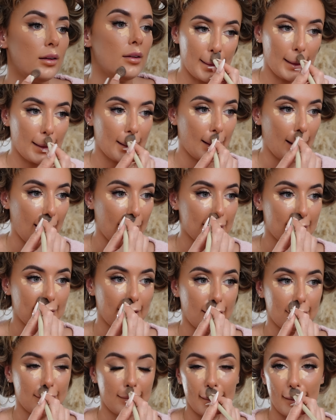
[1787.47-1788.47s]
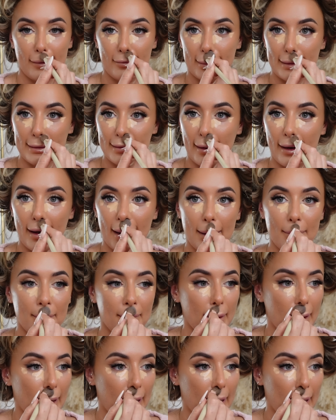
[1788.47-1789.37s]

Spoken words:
We just had such a lovely time